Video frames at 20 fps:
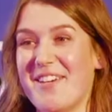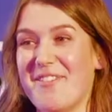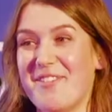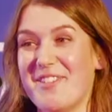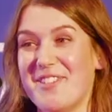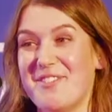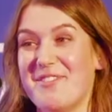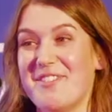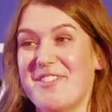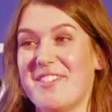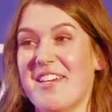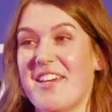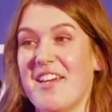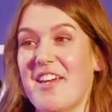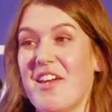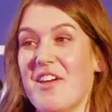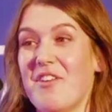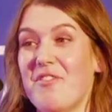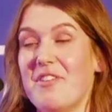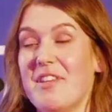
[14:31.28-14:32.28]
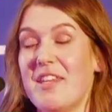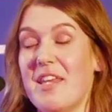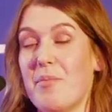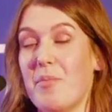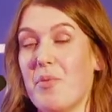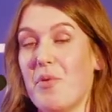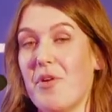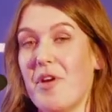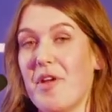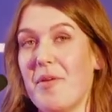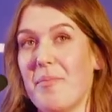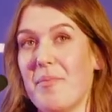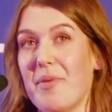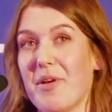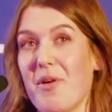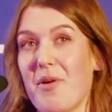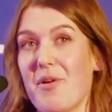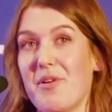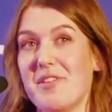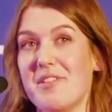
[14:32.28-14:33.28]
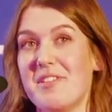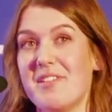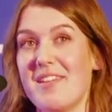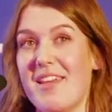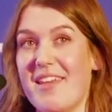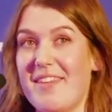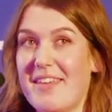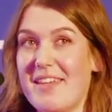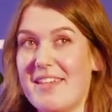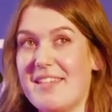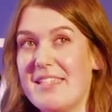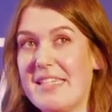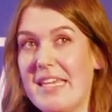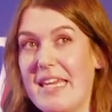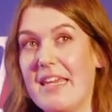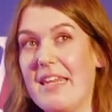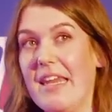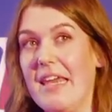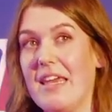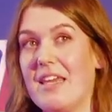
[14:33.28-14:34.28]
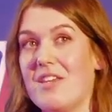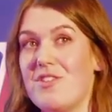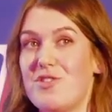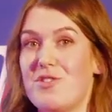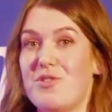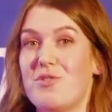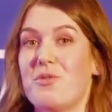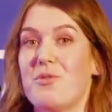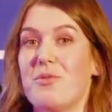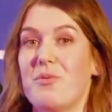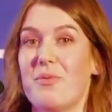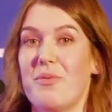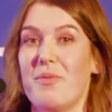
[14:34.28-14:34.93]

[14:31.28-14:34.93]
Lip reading: which was really important because in this day and age, you know,